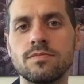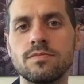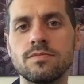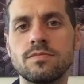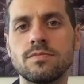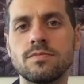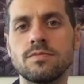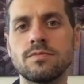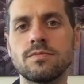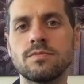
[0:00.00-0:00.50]

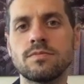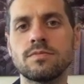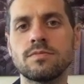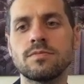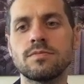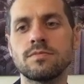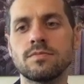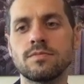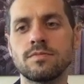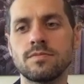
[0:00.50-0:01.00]

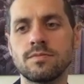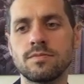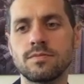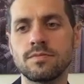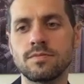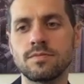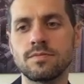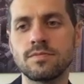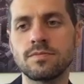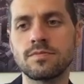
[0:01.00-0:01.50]

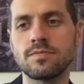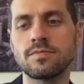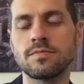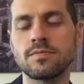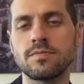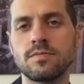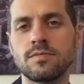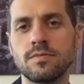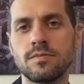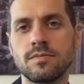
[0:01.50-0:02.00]

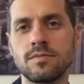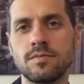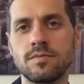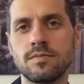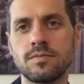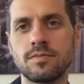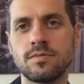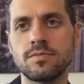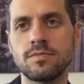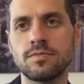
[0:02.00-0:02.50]

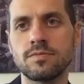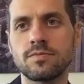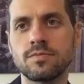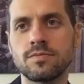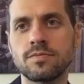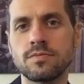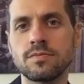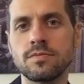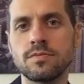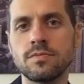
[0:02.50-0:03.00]

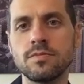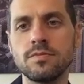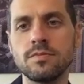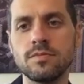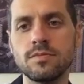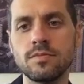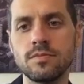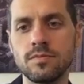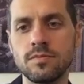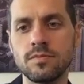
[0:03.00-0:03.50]

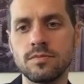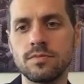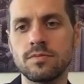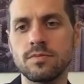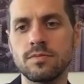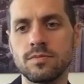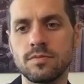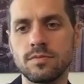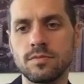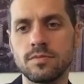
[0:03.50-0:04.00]

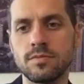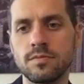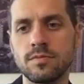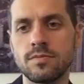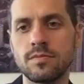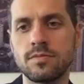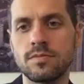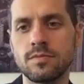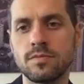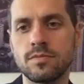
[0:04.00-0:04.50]

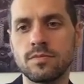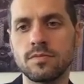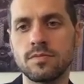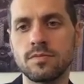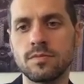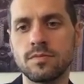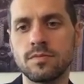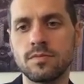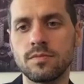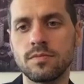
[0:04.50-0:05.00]

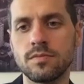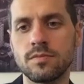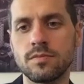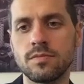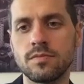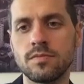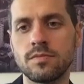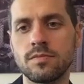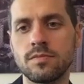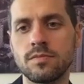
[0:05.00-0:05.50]

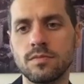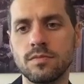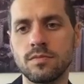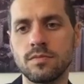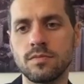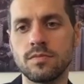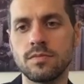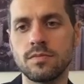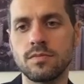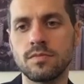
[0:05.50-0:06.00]

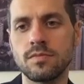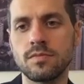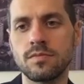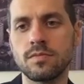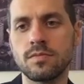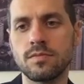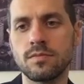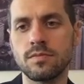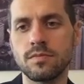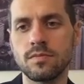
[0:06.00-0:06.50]

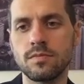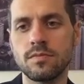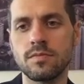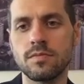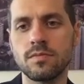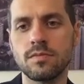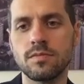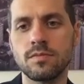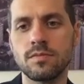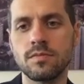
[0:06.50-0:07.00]

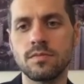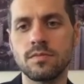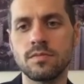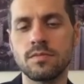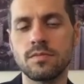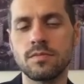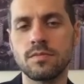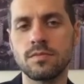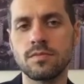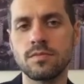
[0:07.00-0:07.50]

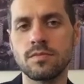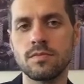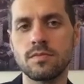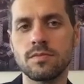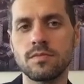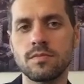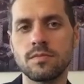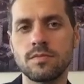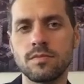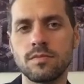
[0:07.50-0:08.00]
The person shown says nothing.